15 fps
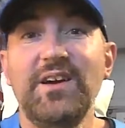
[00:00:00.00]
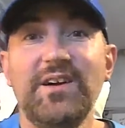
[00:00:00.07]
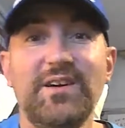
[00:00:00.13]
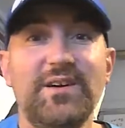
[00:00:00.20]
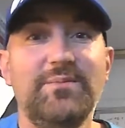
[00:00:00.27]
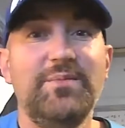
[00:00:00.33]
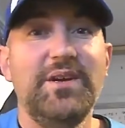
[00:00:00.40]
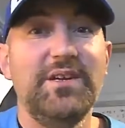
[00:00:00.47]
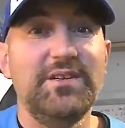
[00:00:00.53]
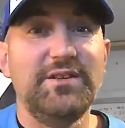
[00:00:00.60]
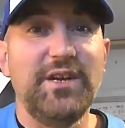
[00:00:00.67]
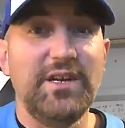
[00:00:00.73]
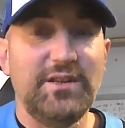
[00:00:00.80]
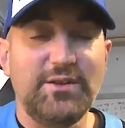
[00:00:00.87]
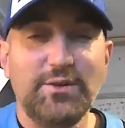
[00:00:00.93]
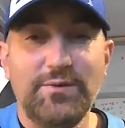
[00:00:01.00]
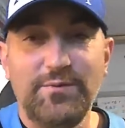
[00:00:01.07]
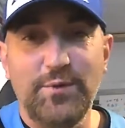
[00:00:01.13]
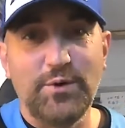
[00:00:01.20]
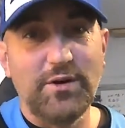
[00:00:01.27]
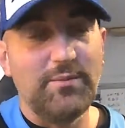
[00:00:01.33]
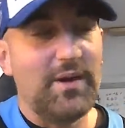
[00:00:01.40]
and good
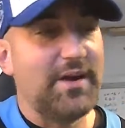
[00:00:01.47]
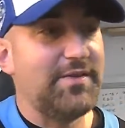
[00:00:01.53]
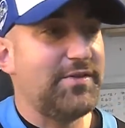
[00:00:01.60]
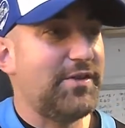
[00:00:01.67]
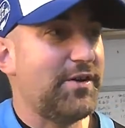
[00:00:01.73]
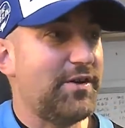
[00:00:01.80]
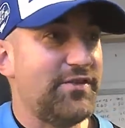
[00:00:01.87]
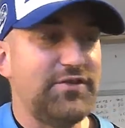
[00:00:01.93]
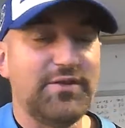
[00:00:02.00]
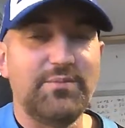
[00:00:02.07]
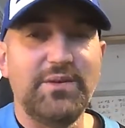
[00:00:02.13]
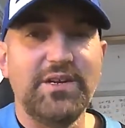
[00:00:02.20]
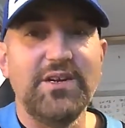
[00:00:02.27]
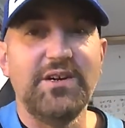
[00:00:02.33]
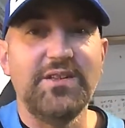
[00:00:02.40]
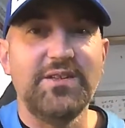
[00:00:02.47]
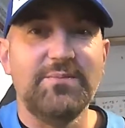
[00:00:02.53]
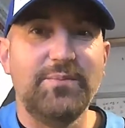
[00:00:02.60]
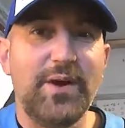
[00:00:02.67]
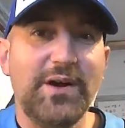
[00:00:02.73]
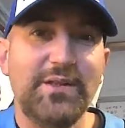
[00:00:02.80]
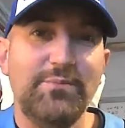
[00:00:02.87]
for him. I thought he should have been
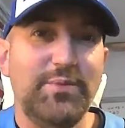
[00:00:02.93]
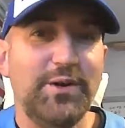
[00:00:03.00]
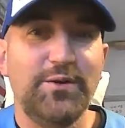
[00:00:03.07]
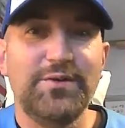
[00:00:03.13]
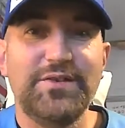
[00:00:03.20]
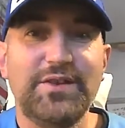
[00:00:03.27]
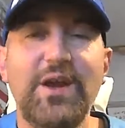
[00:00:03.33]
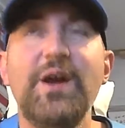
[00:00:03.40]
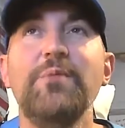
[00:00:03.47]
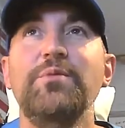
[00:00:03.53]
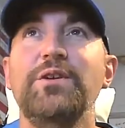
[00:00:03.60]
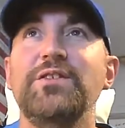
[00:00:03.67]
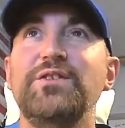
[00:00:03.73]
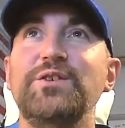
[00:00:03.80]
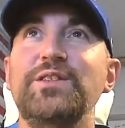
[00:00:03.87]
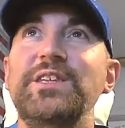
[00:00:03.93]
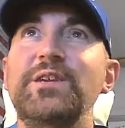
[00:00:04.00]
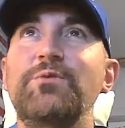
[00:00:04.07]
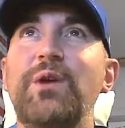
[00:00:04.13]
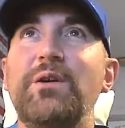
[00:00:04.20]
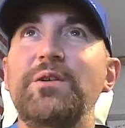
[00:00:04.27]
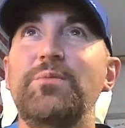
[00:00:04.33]
on the Bills, but it's good that he
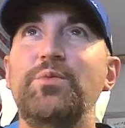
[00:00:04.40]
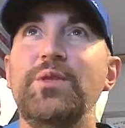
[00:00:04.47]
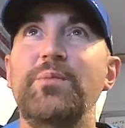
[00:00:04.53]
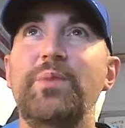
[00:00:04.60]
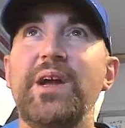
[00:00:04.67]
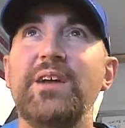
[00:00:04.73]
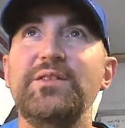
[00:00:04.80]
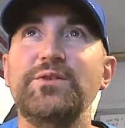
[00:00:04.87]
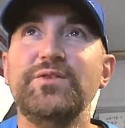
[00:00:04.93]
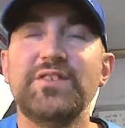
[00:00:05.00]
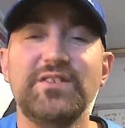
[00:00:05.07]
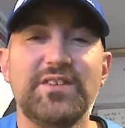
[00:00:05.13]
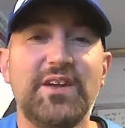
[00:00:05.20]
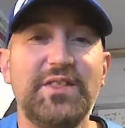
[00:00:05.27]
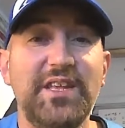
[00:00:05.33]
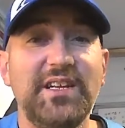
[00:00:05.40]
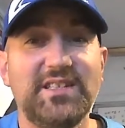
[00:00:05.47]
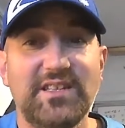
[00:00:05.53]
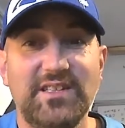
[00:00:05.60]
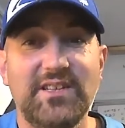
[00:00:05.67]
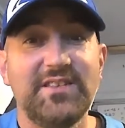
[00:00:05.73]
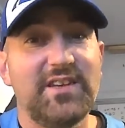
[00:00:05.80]
wound up with the Panthers because I think
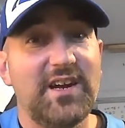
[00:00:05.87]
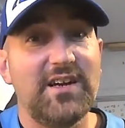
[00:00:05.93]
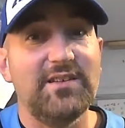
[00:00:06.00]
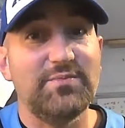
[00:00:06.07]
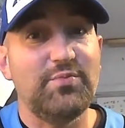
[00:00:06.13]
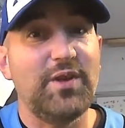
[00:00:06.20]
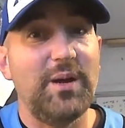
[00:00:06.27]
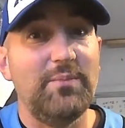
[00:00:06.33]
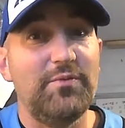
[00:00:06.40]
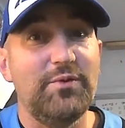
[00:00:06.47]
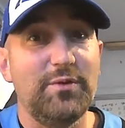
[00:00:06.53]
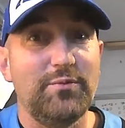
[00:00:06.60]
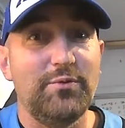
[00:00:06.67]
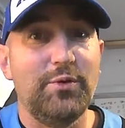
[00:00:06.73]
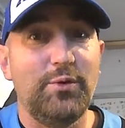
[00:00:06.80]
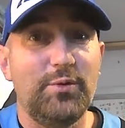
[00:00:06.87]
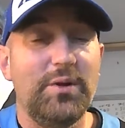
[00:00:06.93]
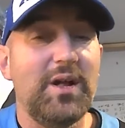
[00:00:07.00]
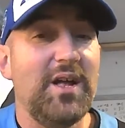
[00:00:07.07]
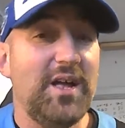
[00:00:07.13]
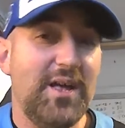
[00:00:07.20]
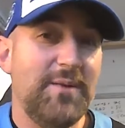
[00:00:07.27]
that this guy is primed for a role
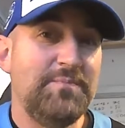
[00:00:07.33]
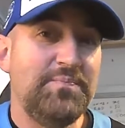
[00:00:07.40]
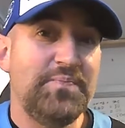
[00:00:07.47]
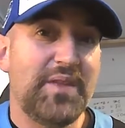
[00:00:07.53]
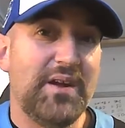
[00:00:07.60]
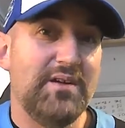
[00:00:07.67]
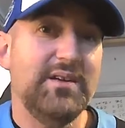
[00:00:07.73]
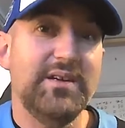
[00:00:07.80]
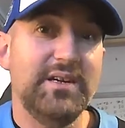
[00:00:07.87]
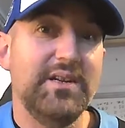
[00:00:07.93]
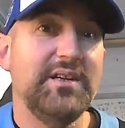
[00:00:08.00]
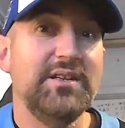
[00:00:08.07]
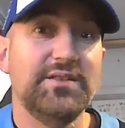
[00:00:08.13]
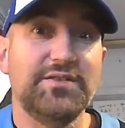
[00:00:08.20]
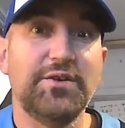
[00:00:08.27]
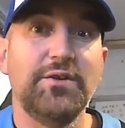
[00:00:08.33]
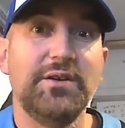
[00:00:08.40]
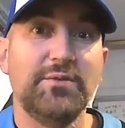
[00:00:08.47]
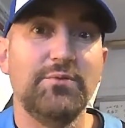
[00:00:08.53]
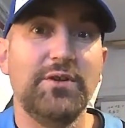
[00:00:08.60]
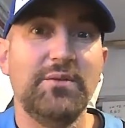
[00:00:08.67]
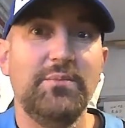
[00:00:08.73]
in the starting
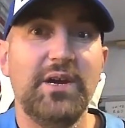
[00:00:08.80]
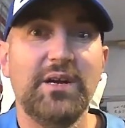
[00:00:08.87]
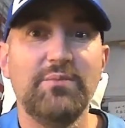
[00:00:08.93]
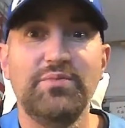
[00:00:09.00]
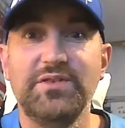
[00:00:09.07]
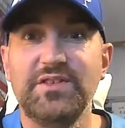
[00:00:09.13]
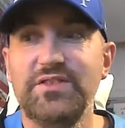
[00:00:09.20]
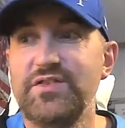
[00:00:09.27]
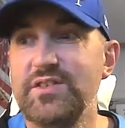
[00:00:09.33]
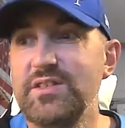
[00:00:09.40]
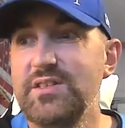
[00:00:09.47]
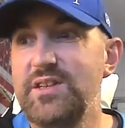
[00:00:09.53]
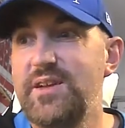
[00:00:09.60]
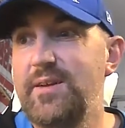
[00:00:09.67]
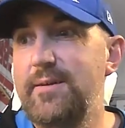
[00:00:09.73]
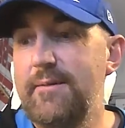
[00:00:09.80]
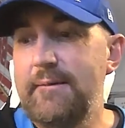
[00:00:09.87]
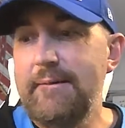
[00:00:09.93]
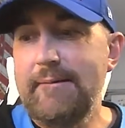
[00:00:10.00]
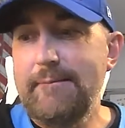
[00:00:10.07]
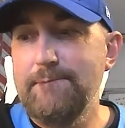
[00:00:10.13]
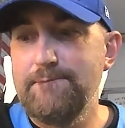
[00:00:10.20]
running back position.
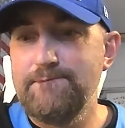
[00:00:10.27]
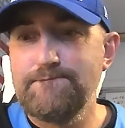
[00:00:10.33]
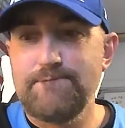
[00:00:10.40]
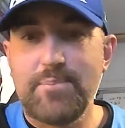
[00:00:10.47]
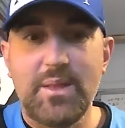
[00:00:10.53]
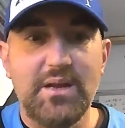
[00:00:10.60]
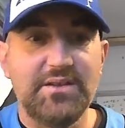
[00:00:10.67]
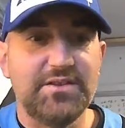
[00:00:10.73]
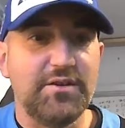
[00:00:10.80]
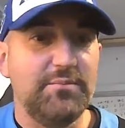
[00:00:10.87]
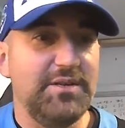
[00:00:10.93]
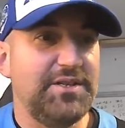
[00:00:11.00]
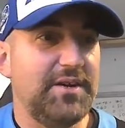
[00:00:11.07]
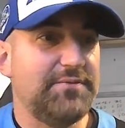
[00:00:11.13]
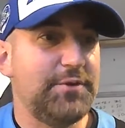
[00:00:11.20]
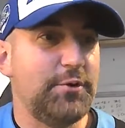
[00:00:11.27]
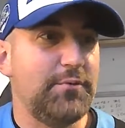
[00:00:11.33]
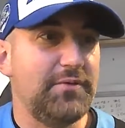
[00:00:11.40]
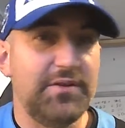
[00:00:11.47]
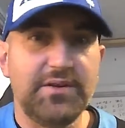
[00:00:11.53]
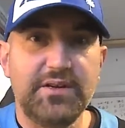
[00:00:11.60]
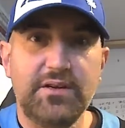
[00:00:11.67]
Um, it's going to be tough to
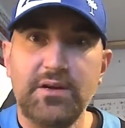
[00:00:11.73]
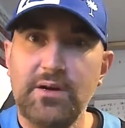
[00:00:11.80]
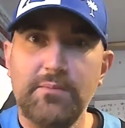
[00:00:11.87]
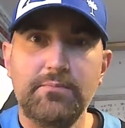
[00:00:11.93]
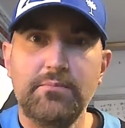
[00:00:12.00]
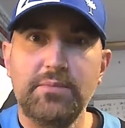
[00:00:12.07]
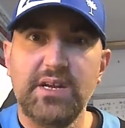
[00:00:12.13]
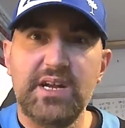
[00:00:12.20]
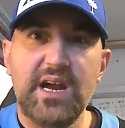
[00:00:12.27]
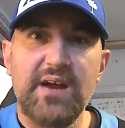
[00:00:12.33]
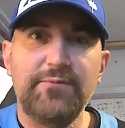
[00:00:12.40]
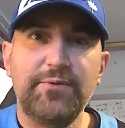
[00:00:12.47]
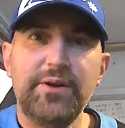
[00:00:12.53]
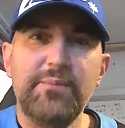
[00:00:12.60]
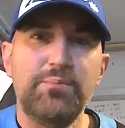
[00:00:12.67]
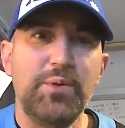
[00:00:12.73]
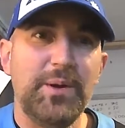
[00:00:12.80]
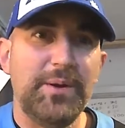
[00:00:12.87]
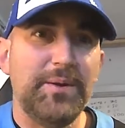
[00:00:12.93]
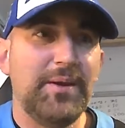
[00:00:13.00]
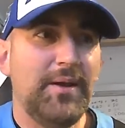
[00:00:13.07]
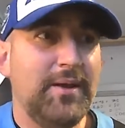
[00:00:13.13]
overcome McCaffrey,
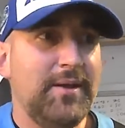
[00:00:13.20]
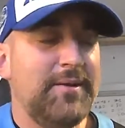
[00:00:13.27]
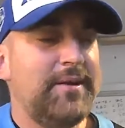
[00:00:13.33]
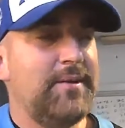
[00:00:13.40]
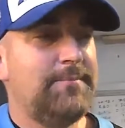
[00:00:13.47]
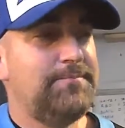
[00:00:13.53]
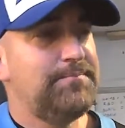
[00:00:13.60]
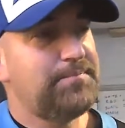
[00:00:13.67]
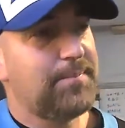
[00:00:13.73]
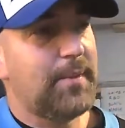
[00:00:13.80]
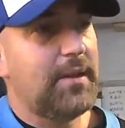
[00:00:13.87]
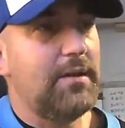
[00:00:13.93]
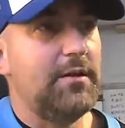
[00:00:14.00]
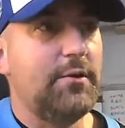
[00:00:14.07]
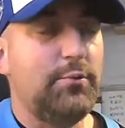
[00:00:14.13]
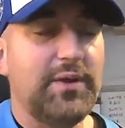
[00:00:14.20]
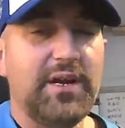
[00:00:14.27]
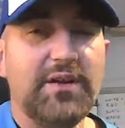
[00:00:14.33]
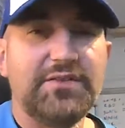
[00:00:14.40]
but we got to